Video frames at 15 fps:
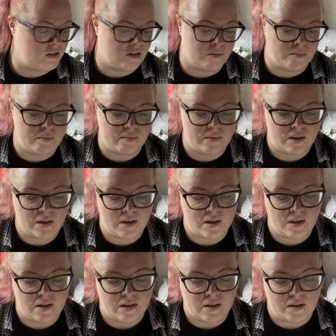got
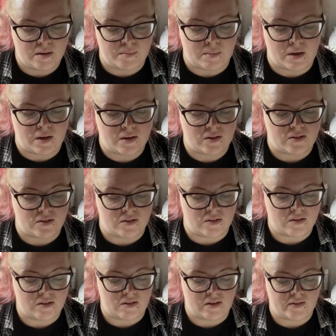marks on,
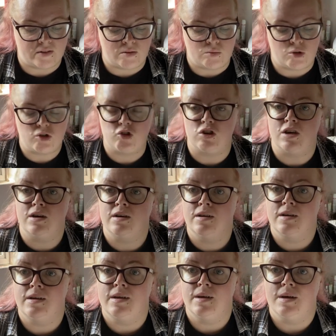so I have to wash it,
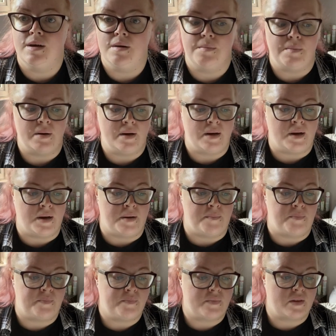but
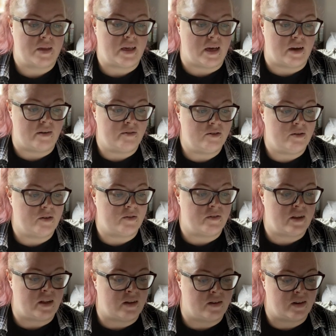yeah, I thought it was
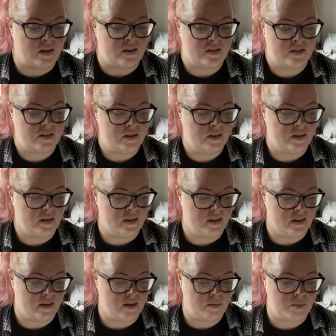really nice,
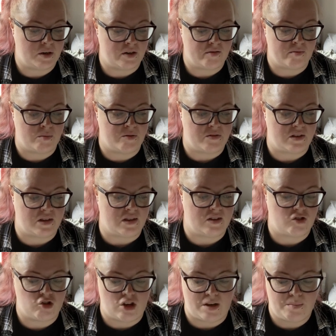apart from obviously the
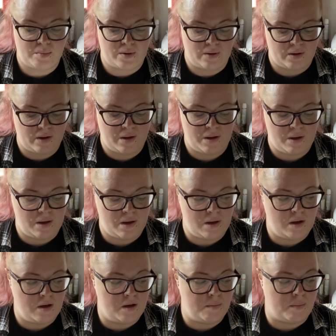chip.
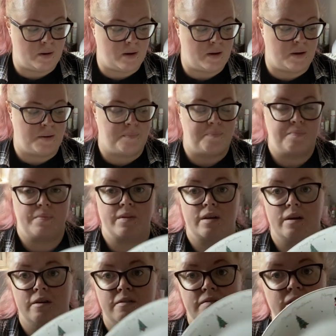But
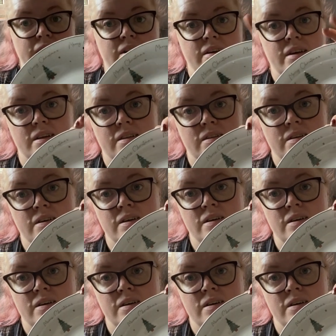hopefully I can